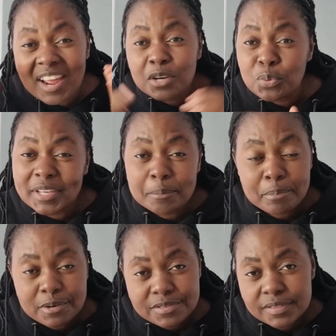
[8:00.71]
hardworking
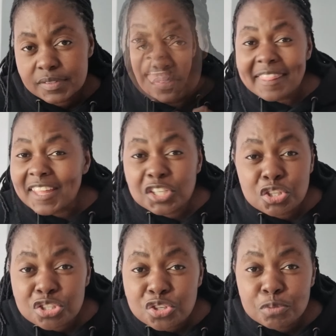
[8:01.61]
person, and then
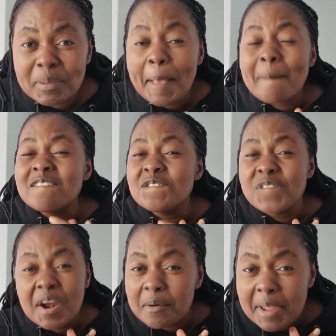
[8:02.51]
you should be
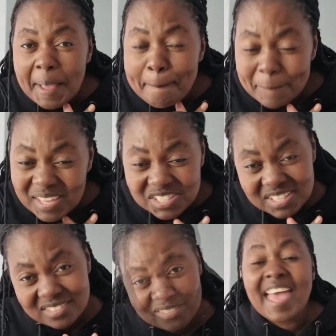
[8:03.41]
very
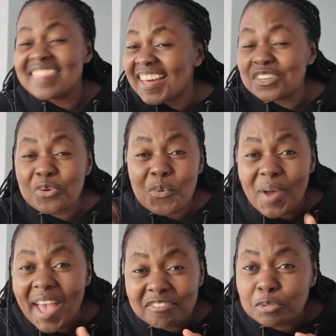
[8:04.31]
patient, and then
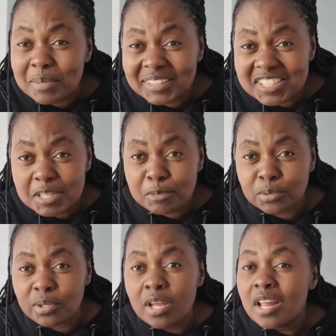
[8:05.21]
you have to be
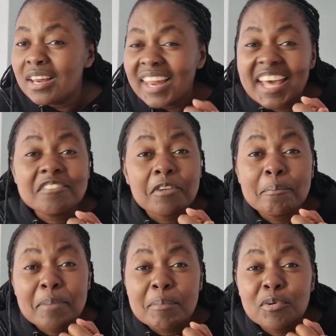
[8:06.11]
teachable. Learn
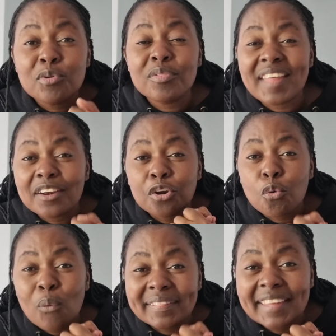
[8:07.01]
from people that know
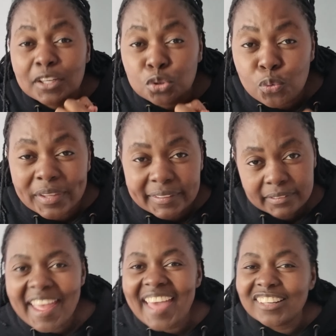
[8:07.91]
what they are doing
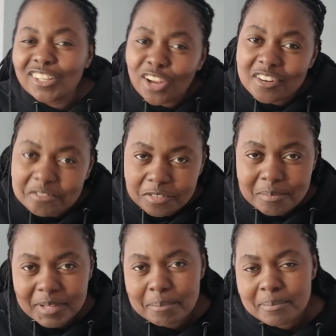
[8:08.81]
and learn
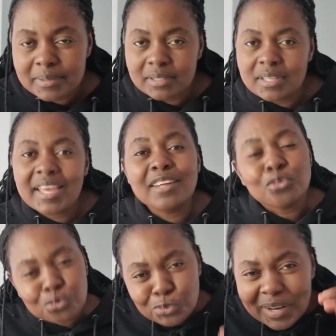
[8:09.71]
from them.
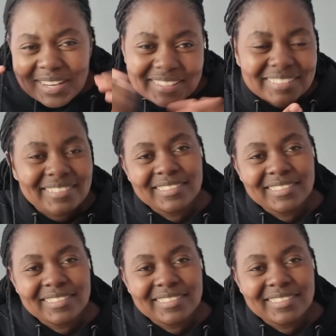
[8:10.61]
Read